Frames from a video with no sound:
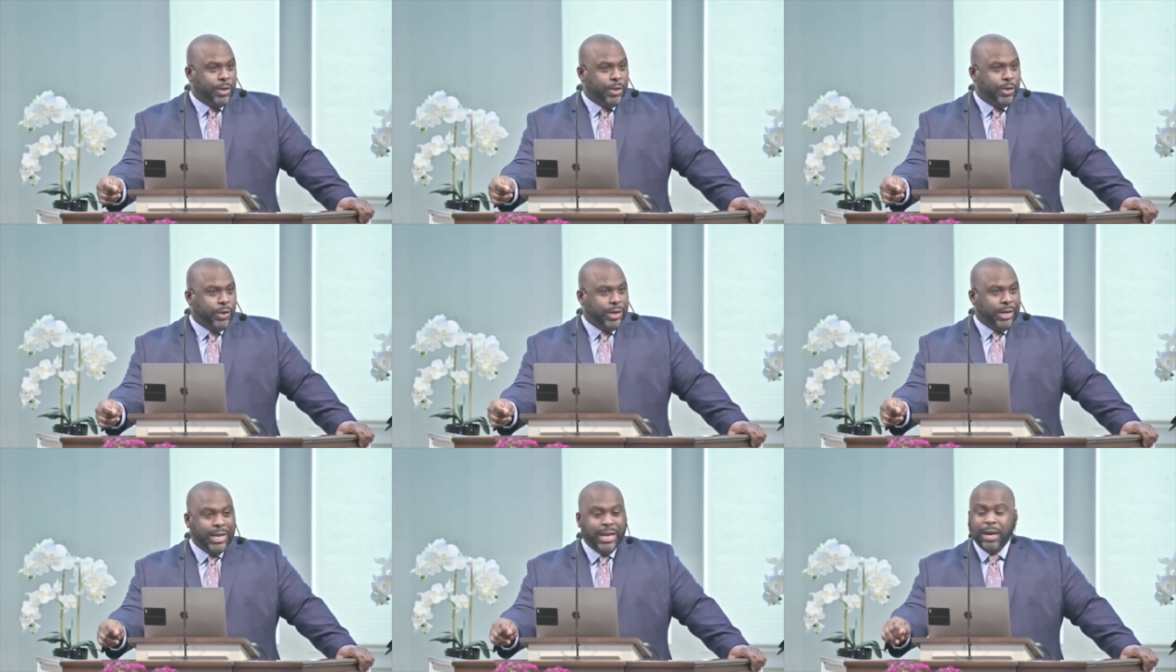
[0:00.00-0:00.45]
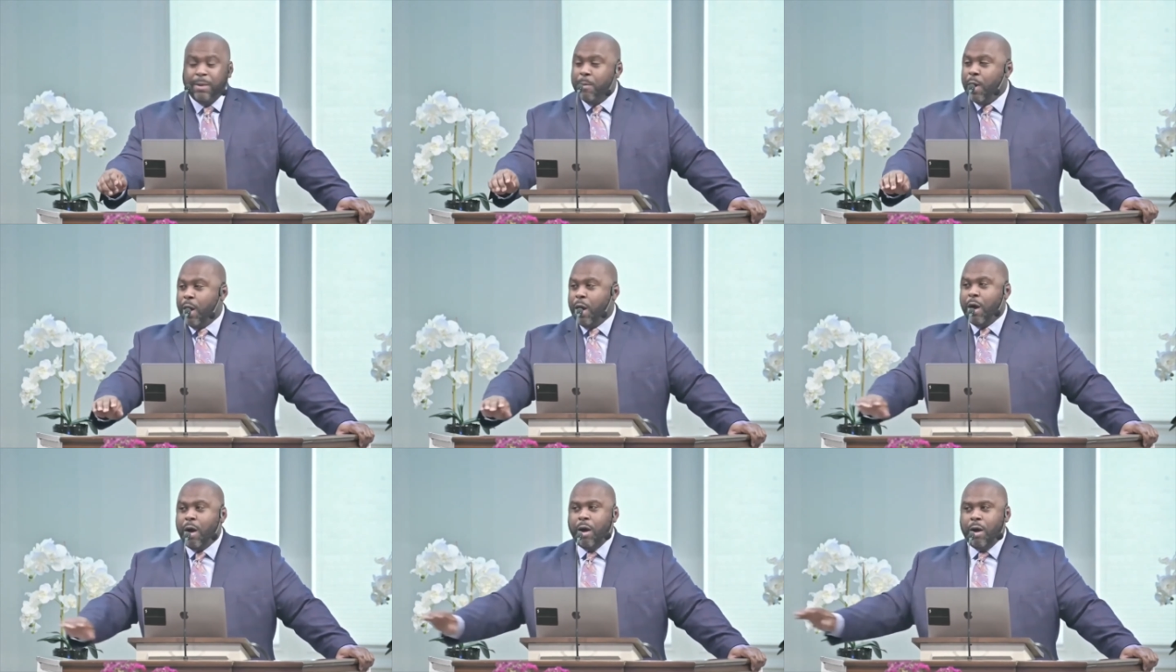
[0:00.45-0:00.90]
you can eat them
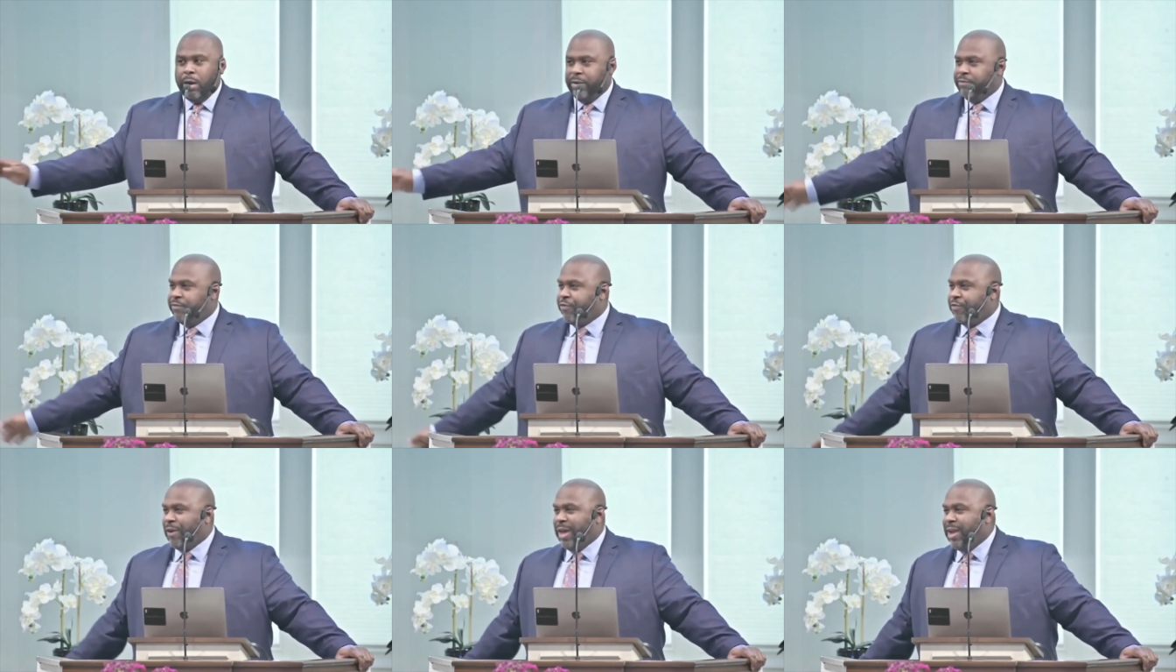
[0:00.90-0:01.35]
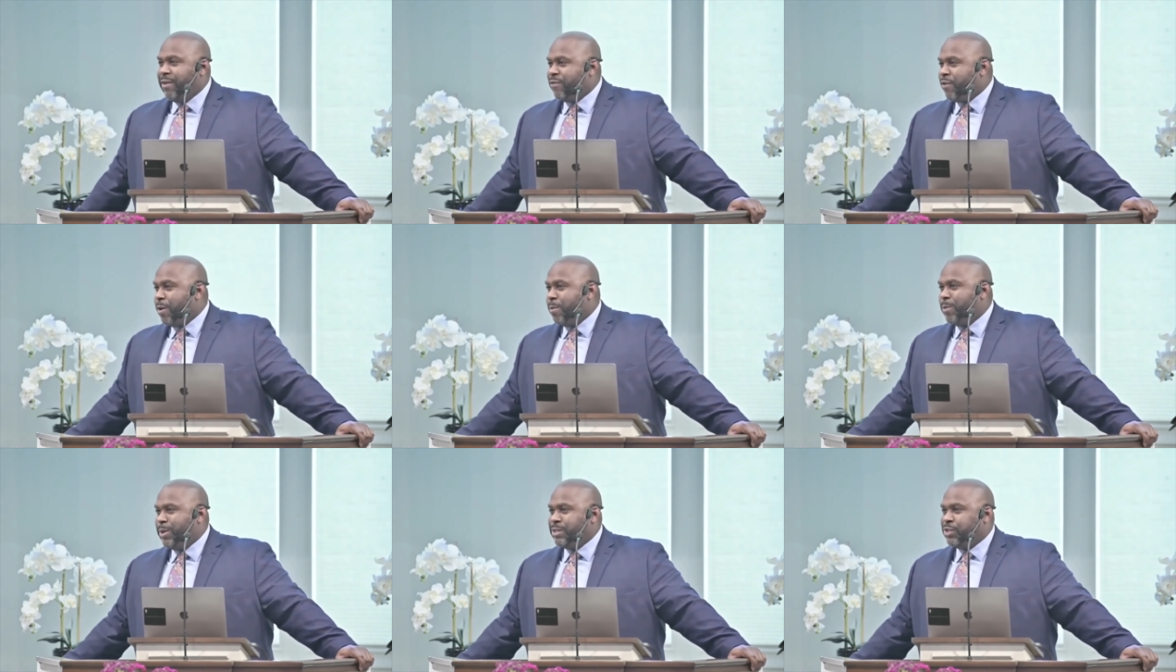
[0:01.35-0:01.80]
all and flavor
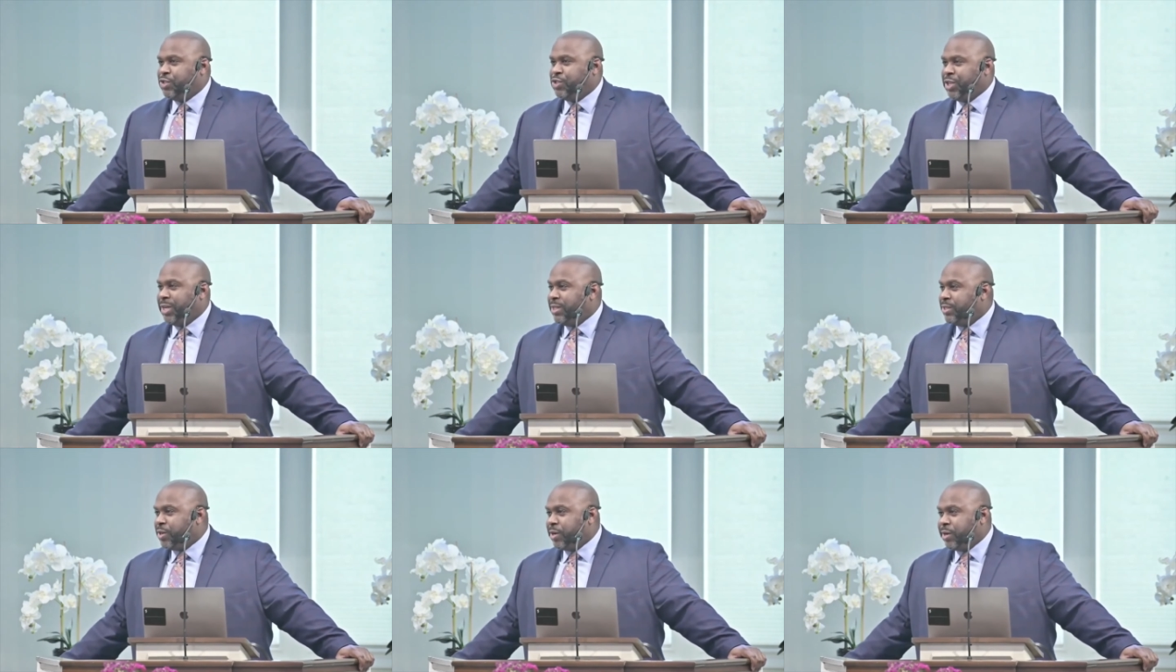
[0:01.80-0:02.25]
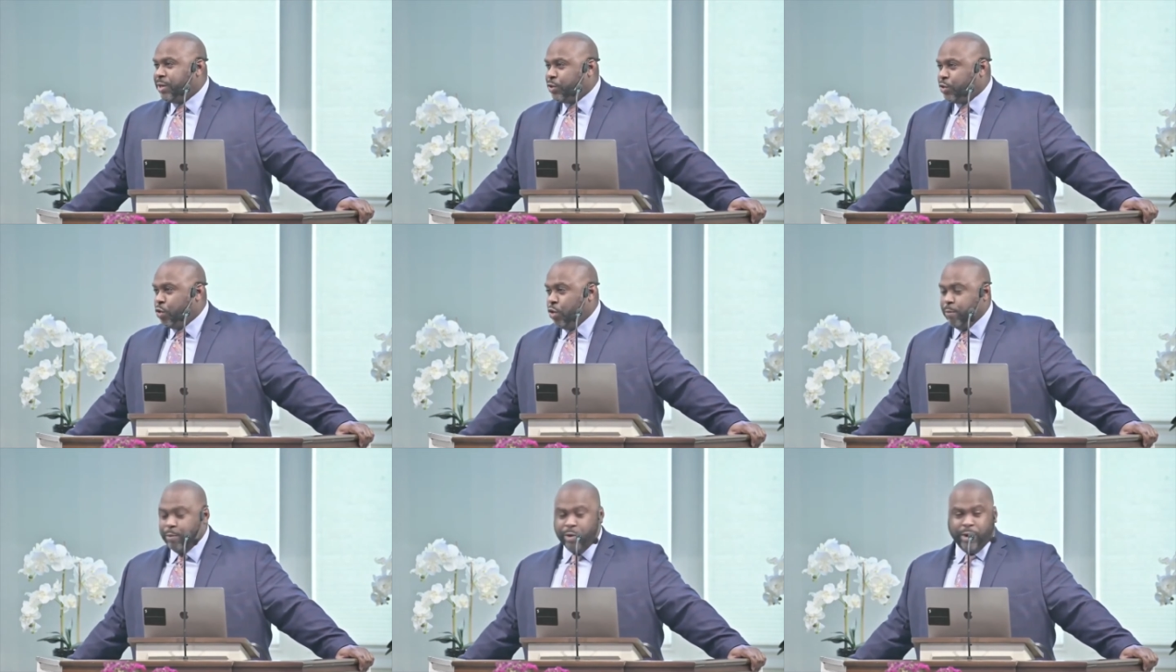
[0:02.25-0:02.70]
them with ginger and
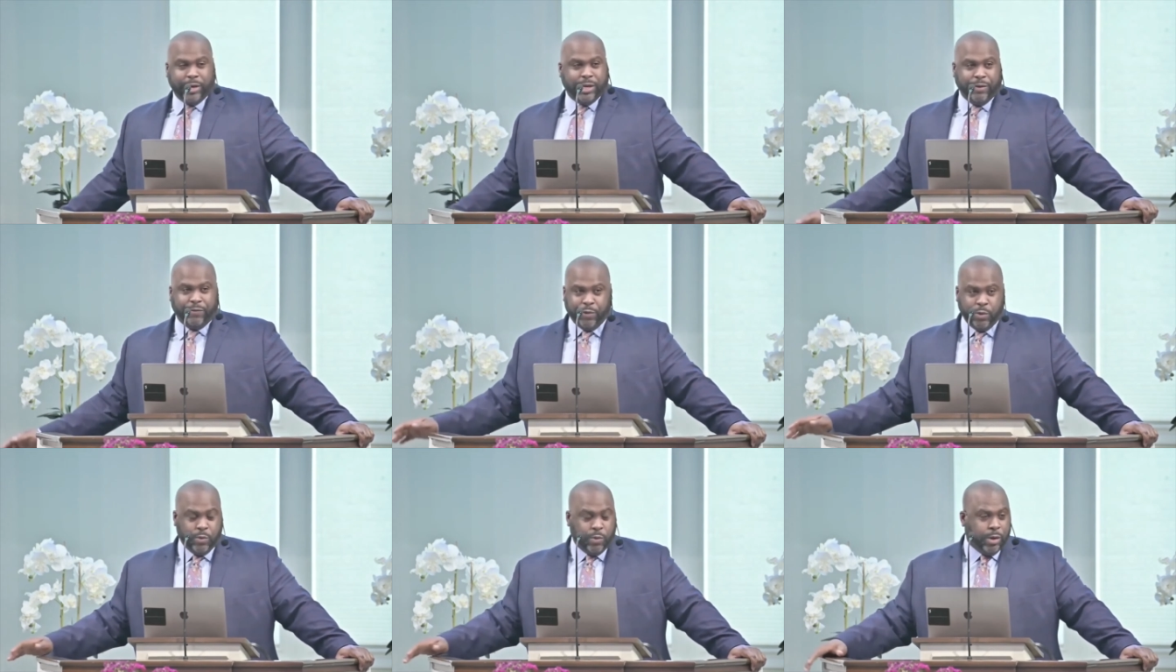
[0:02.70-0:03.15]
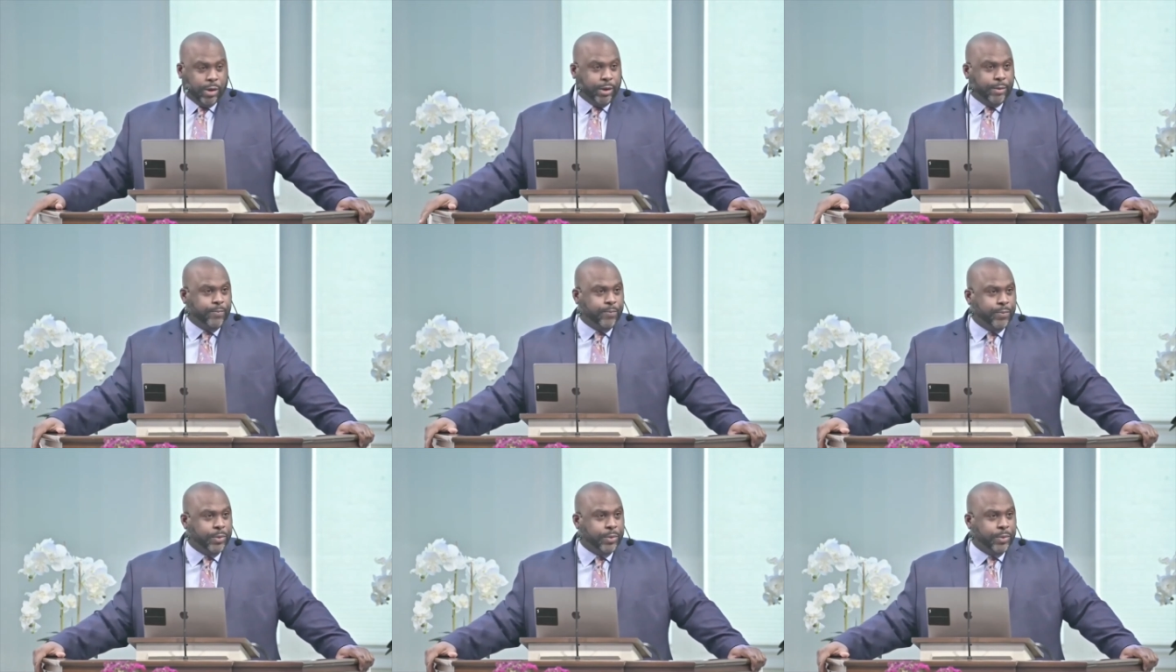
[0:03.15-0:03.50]
turmeric if you want.